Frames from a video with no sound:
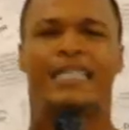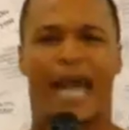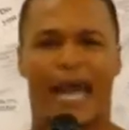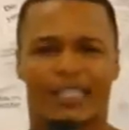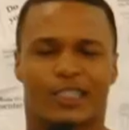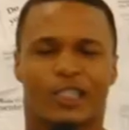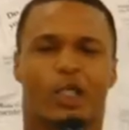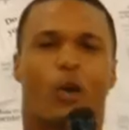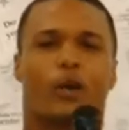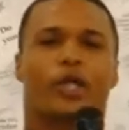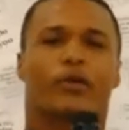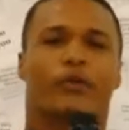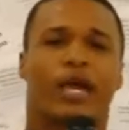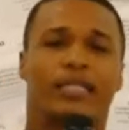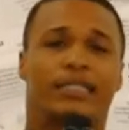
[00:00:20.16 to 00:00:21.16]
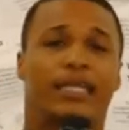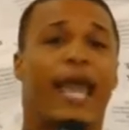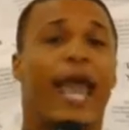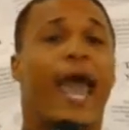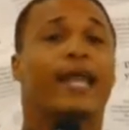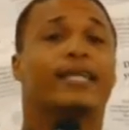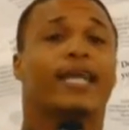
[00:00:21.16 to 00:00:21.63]
dancing, going crazy,
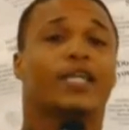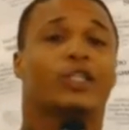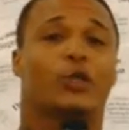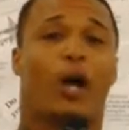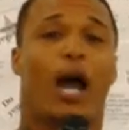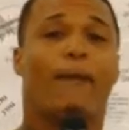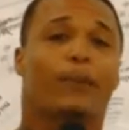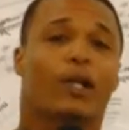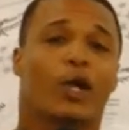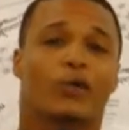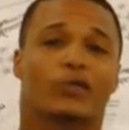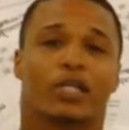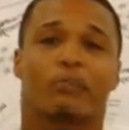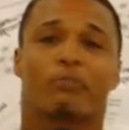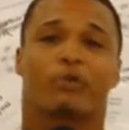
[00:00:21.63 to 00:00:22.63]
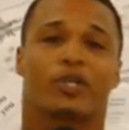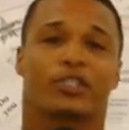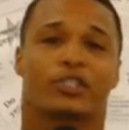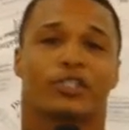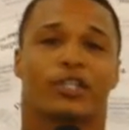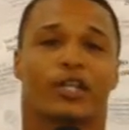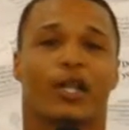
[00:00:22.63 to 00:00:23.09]
and get you up close and
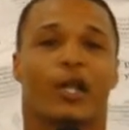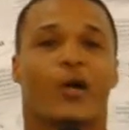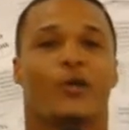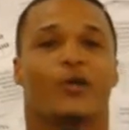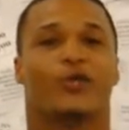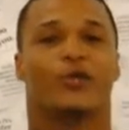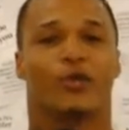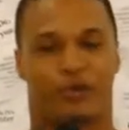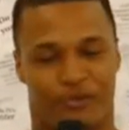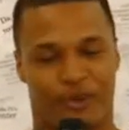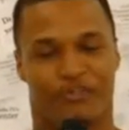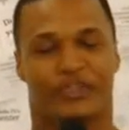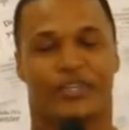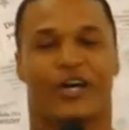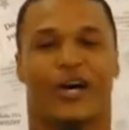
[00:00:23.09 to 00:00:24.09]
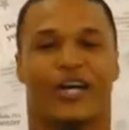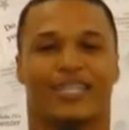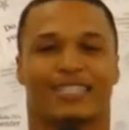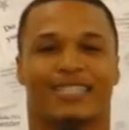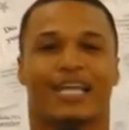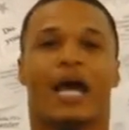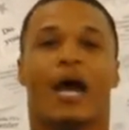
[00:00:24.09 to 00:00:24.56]
personal with your favorite
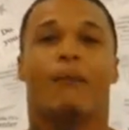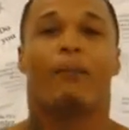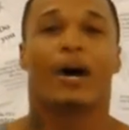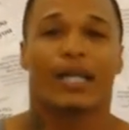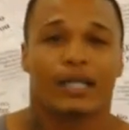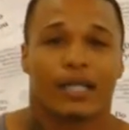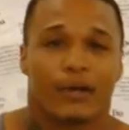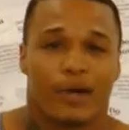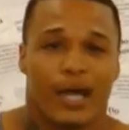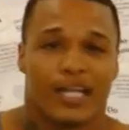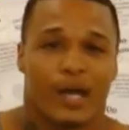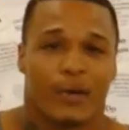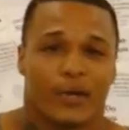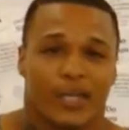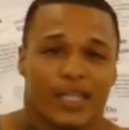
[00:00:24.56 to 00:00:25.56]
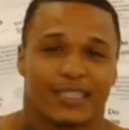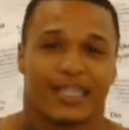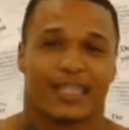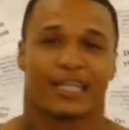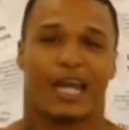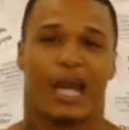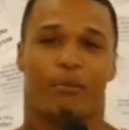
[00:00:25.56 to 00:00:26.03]
artists. But right now, we're going to
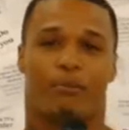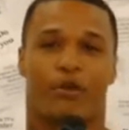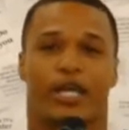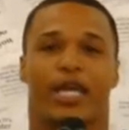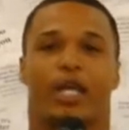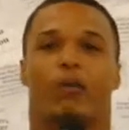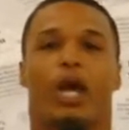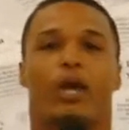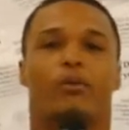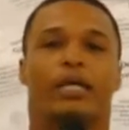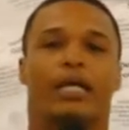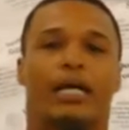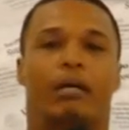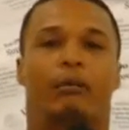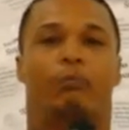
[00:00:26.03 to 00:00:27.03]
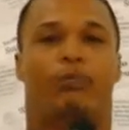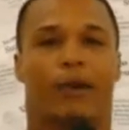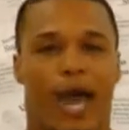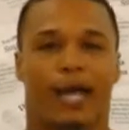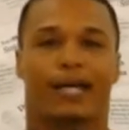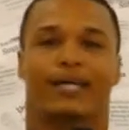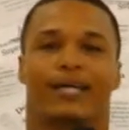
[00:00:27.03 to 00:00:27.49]
take an ad break, and when we come
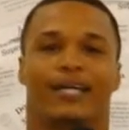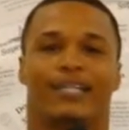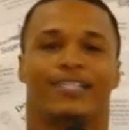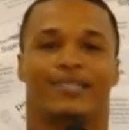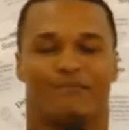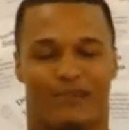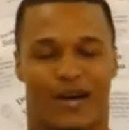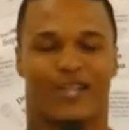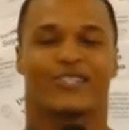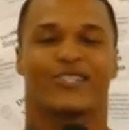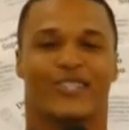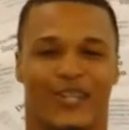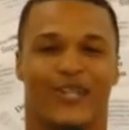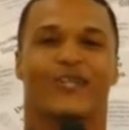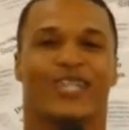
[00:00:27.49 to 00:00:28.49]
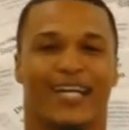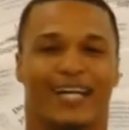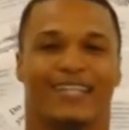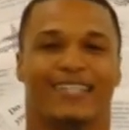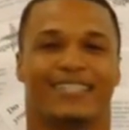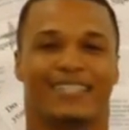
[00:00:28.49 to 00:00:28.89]
back, it's about to go down.